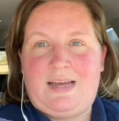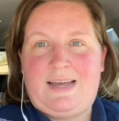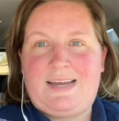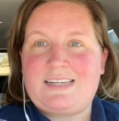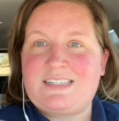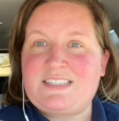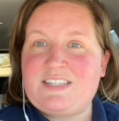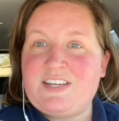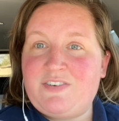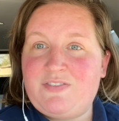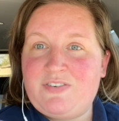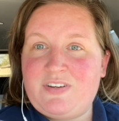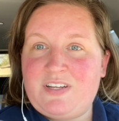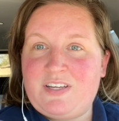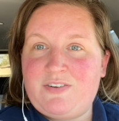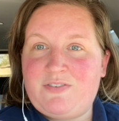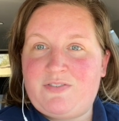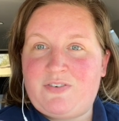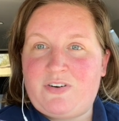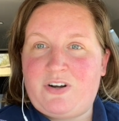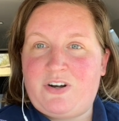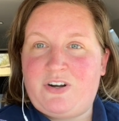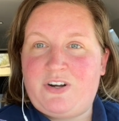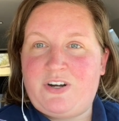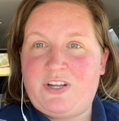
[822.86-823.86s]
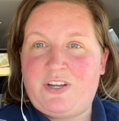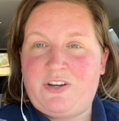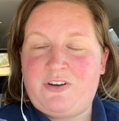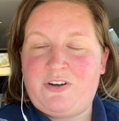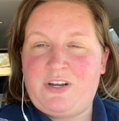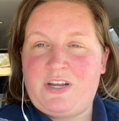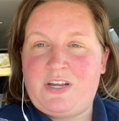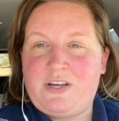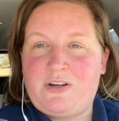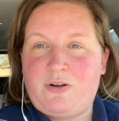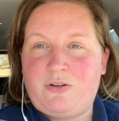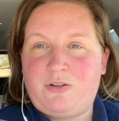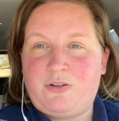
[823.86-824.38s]
activity for earning your
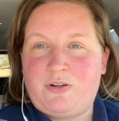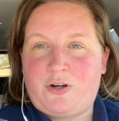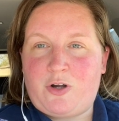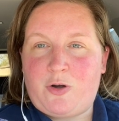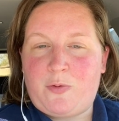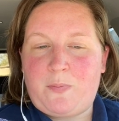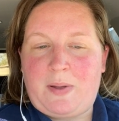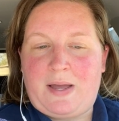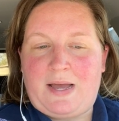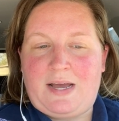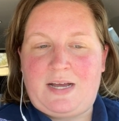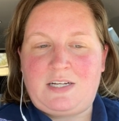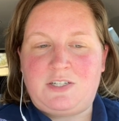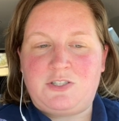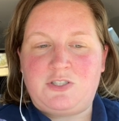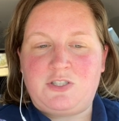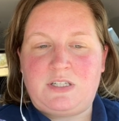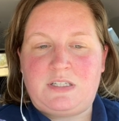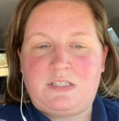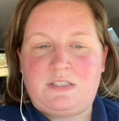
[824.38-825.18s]
Eco Learner badge